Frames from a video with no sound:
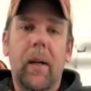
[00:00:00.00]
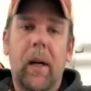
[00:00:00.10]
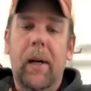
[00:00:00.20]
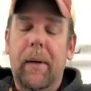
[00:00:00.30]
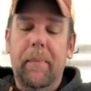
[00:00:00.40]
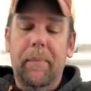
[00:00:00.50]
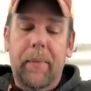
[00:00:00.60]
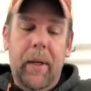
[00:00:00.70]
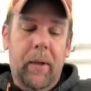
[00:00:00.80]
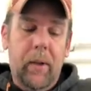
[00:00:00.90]

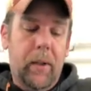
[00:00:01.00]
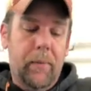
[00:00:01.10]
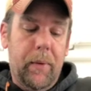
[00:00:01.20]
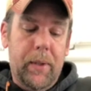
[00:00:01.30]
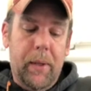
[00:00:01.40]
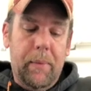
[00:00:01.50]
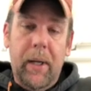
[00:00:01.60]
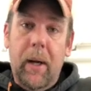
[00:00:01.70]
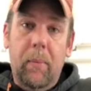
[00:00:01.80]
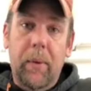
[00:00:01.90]
and you're looking for something
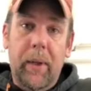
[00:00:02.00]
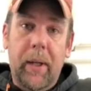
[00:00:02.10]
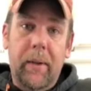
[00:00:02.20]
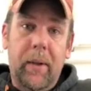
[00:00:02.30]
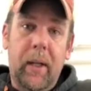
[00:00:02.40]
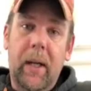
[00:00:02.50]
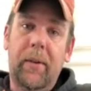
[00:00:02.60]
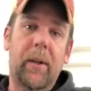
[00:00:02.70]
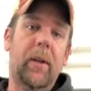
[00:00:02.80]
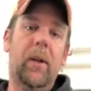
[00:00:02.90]
to help with the dust
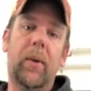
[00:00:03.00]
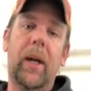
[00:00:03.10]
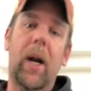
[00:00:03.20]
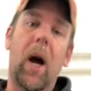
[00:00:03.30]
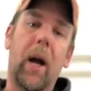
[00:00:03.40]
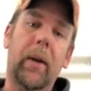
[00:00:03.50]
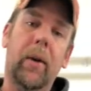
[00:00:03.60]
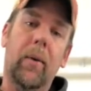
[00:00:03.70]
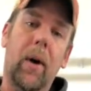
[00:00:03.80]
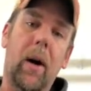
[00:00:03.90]
collection, you cannot
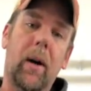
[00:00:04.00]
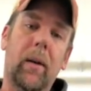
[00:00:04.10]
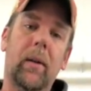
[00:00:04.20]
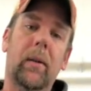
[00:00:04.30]
go wrong